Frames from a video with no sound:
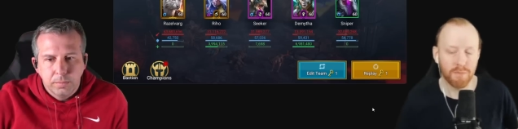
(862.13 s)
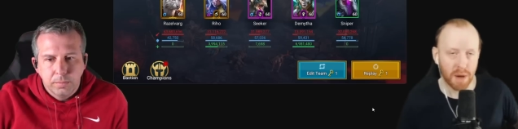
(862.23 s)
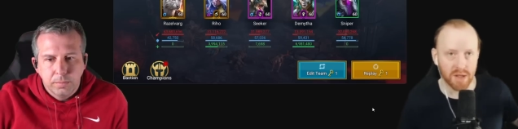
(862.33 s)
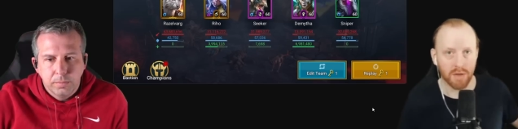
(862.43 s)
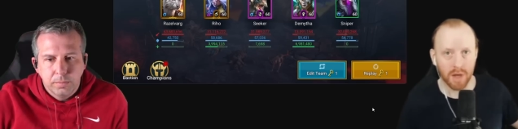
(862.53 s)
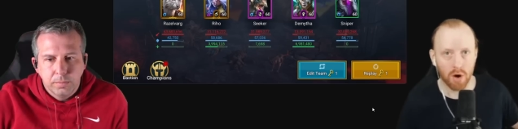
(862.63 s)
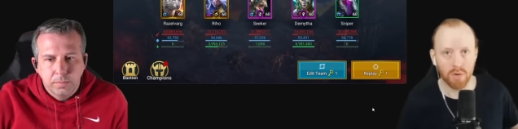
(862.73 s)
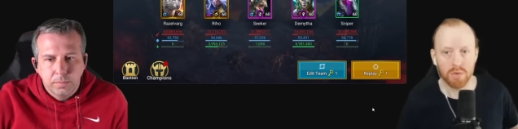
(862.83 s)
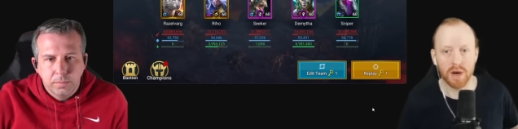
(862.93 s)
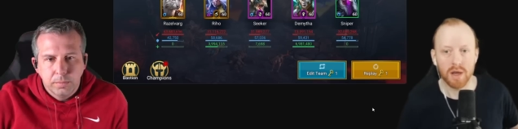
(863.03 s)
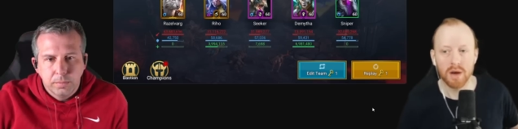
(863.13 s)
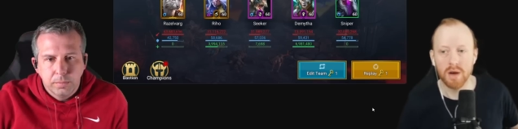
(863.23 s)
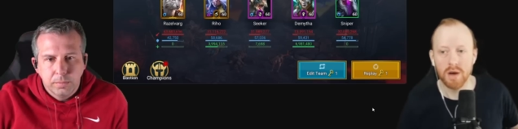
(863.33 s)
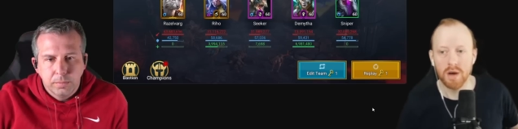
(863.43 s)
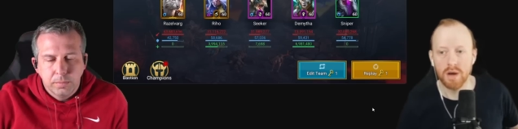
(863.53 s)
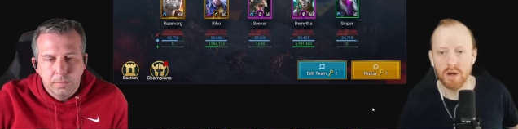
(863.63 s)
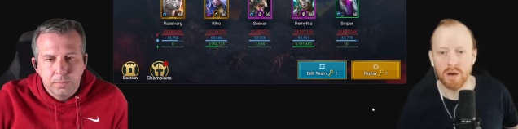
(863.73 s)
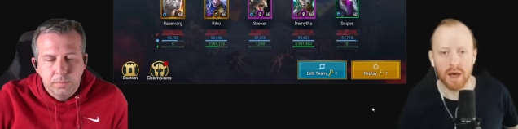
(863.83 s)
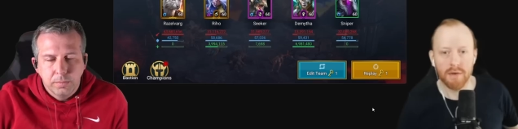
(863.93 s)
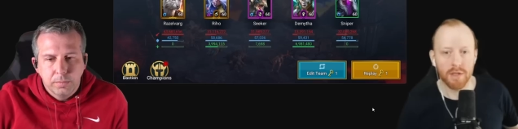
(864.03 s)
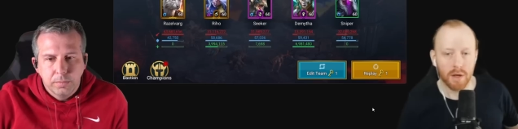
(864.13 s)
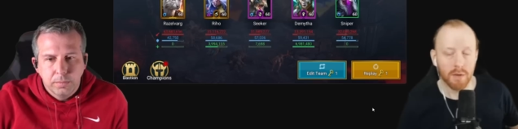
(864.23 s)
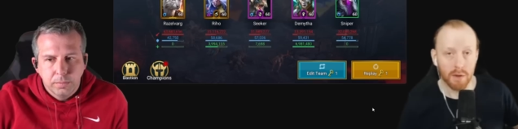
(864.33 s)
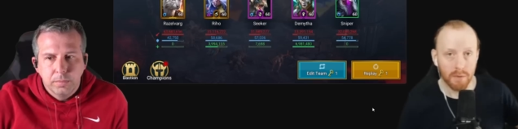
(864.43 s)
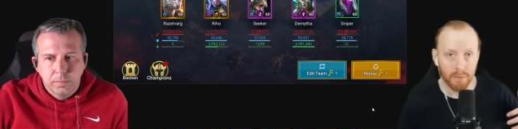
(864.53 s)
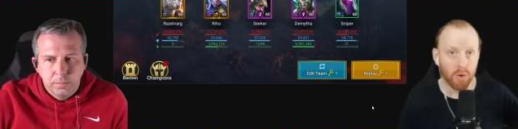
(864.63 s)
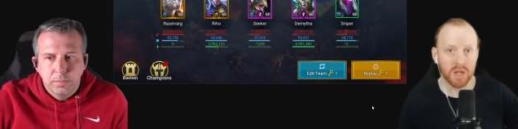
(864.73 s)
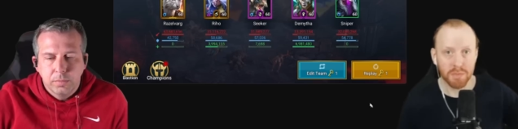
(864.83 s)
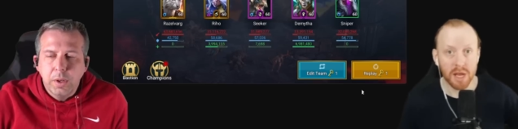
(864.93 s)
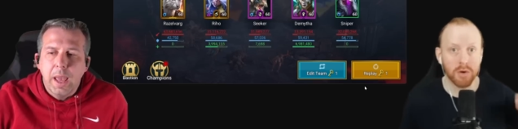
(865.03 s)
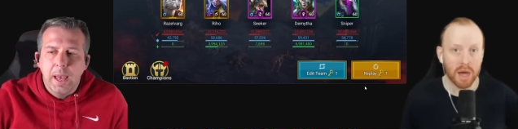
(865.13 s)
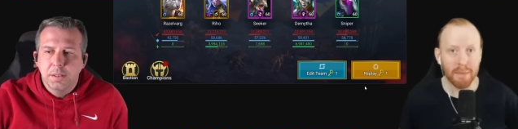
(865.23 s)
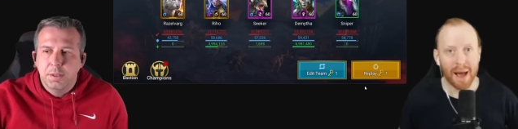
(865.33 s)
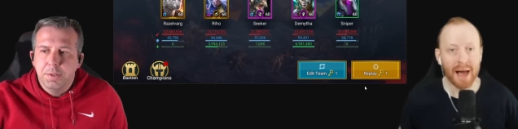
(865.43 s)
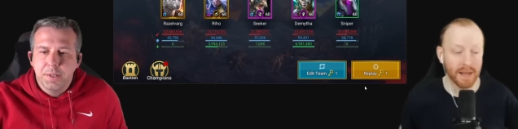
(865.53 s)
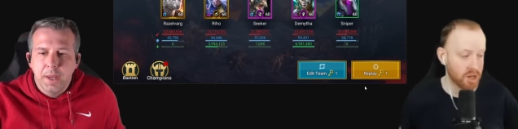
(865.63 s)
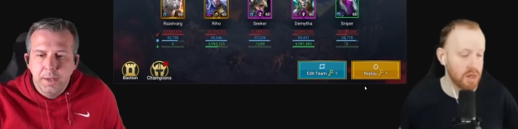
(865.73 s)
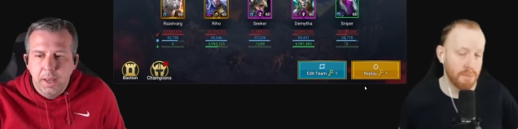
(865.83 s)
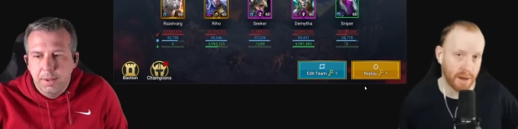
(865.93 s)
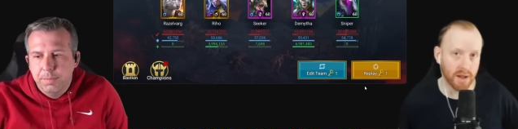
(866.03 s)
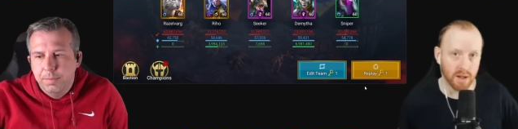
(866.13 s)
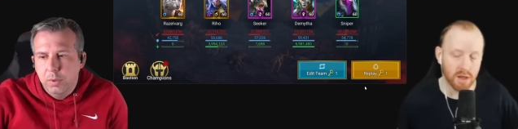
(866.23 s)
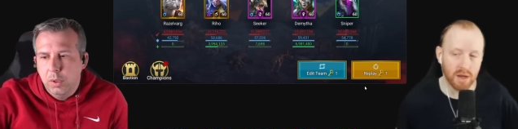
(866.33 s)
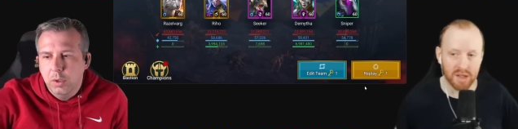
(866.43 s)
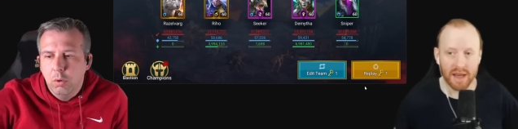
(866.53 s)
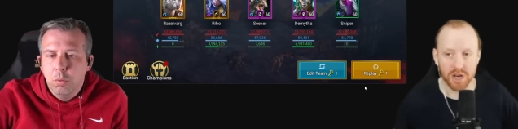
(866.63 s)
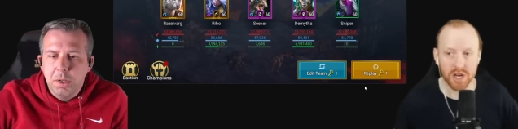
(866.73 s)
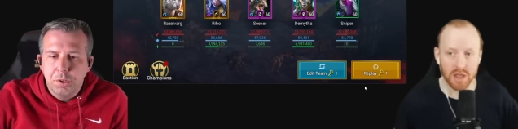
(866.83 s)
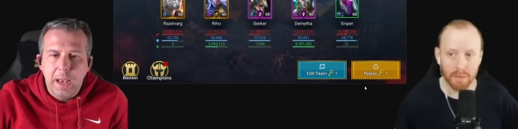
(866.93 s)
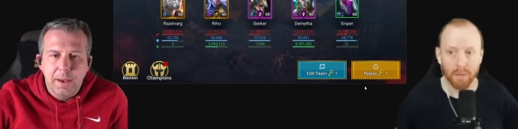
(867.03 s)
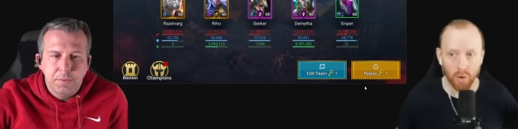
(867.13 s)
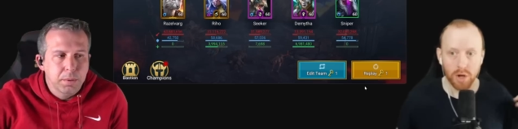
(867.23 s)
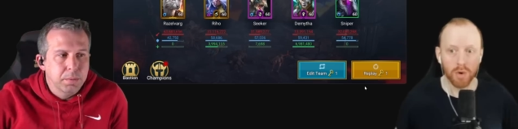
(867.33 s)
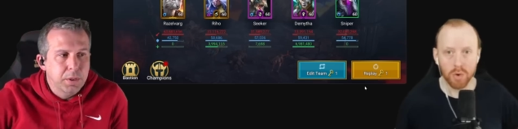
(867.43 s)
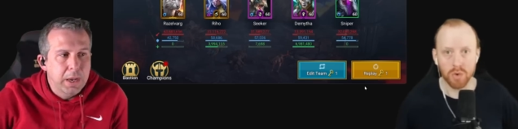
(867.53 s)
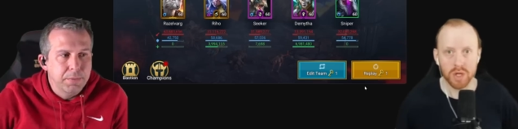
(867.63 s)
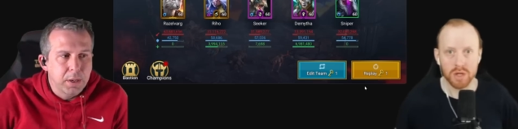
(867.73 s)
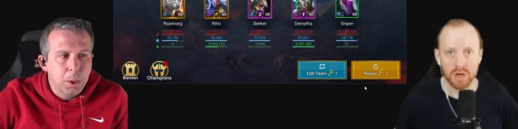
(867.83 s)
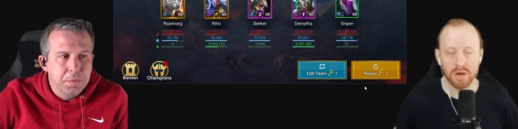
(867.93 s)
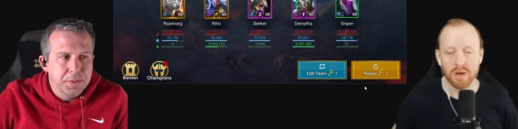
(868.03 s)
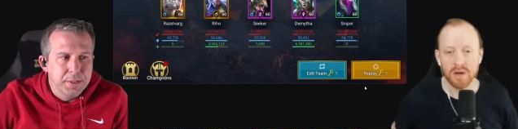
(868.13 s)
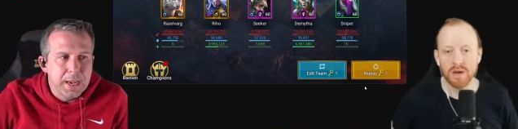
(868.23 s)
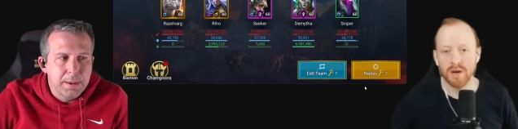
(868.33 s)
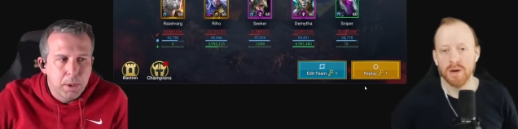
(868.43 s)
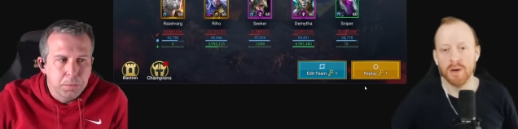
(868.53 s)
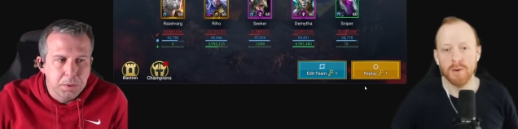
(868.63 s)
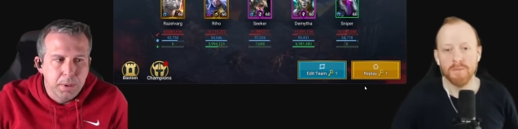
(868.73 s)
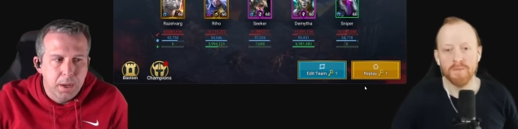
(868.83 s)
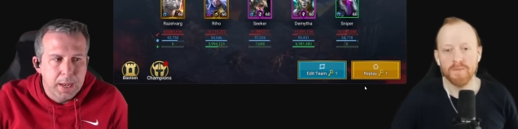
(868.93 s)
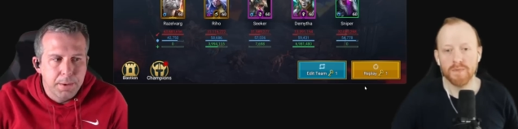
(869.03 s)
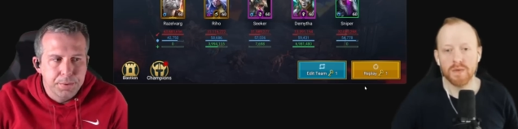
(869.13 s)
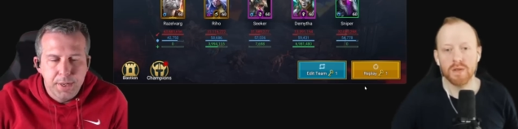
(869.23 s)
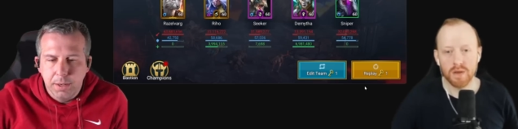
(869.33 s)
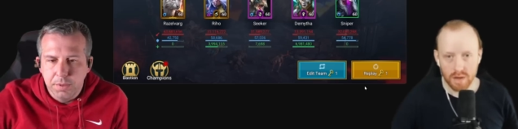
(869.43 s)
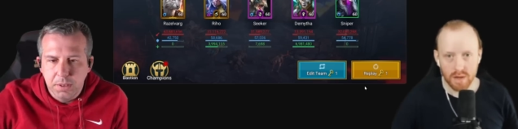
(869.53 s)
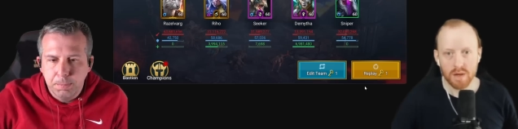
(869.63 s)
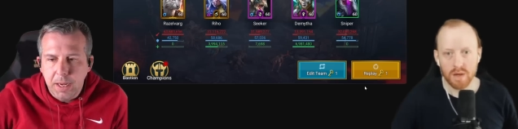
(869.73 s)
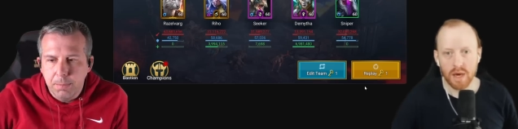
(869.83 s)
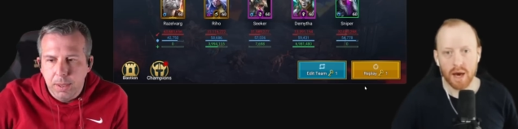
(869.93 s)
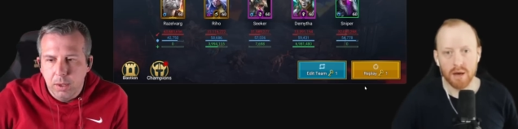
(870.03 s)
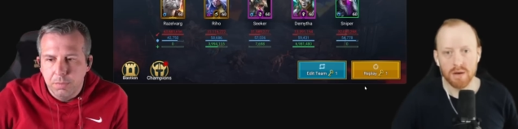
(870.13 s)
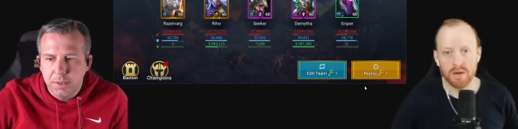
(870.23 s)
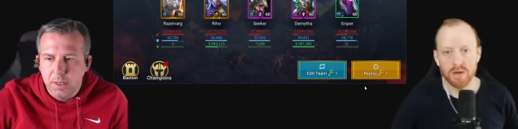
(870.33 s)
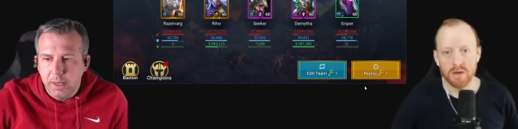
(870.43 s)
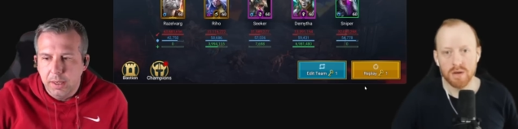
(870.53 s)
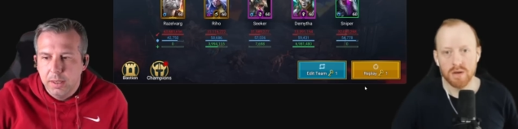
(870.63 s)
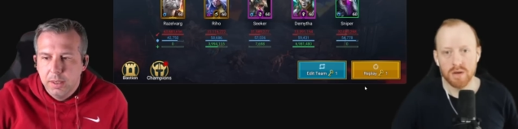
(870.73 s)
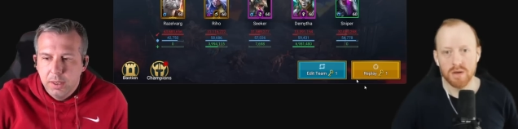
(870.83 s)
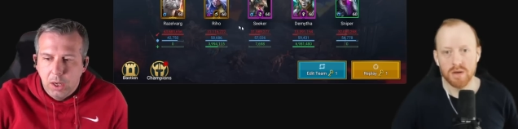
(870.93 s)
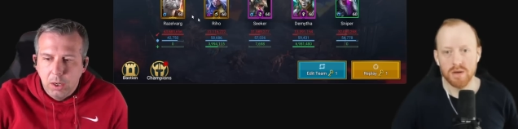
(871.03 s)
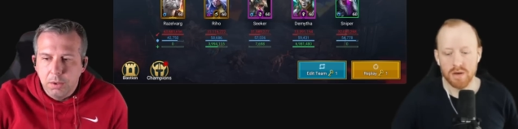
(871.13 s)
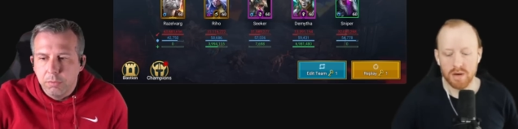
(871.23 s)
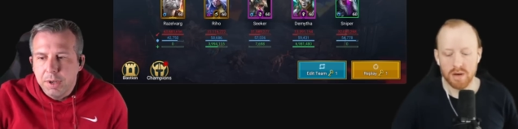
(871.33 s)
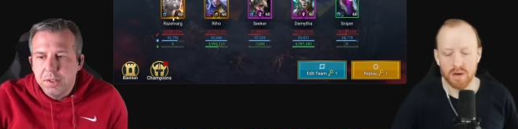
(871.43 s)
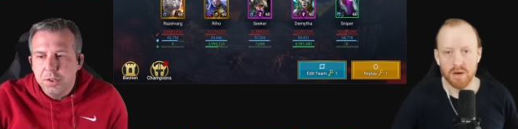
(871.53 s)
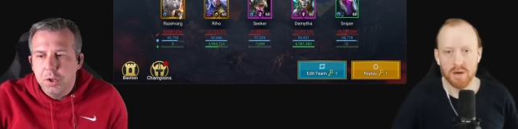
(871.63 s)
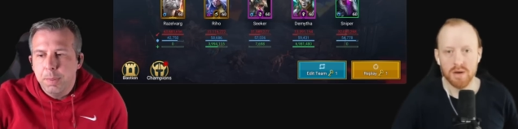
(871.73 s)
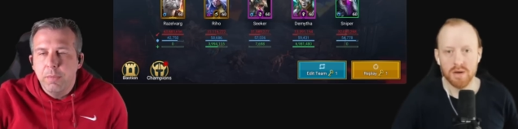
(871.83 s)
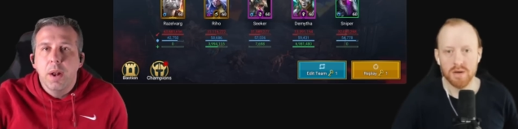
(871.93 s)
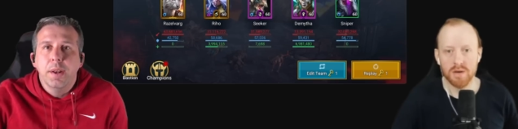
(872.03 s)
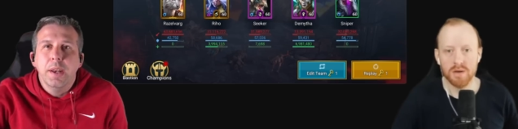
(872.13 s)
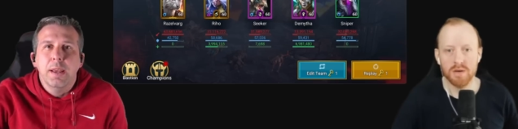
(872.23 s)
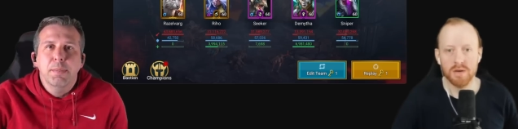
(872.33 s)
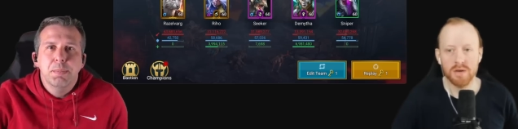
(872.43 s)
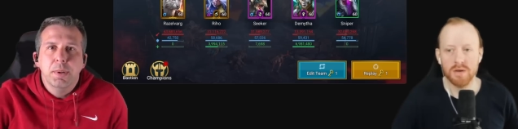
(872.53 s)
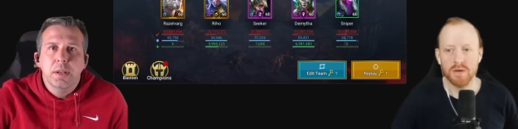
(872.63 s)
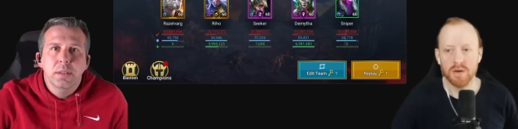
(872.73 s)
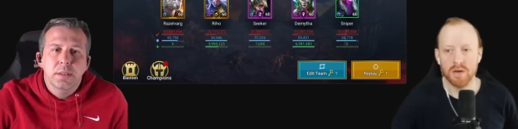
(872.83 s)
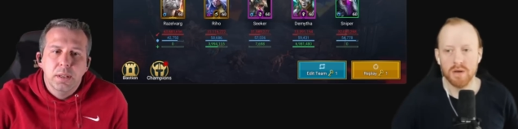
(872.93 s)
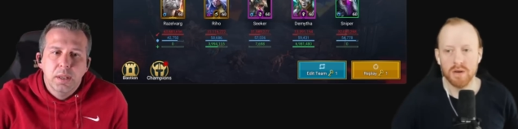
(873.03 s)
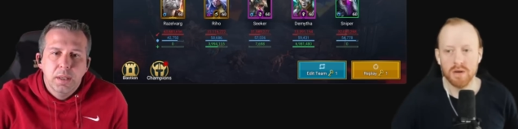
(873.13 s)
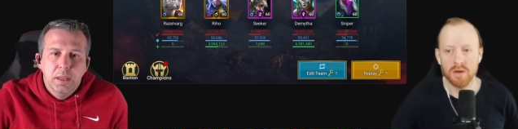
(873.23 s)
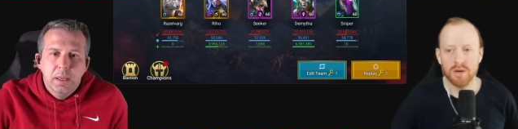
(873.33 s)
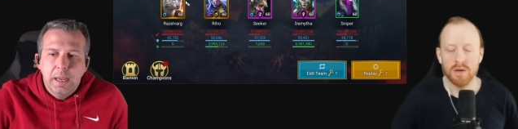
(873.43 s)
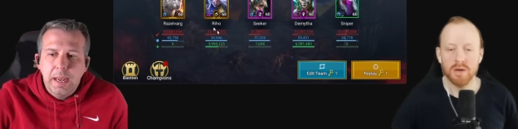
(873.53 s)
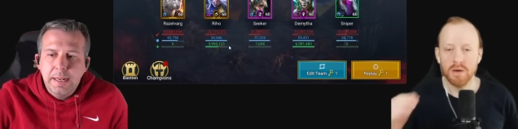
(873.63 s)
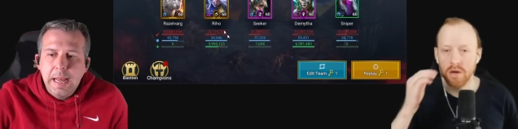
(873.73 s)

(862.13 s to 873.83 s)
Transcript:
Speaker 1: based on the old way. Like the, the, the more speed you yeah, keep adding to the build, essentially, you, almost, the you more you to, lose. You have
Speaker 2: to go with his attack multiplier now instead of a speed. Yeah. But obviously, a lot of the reasons you'd be running him is because he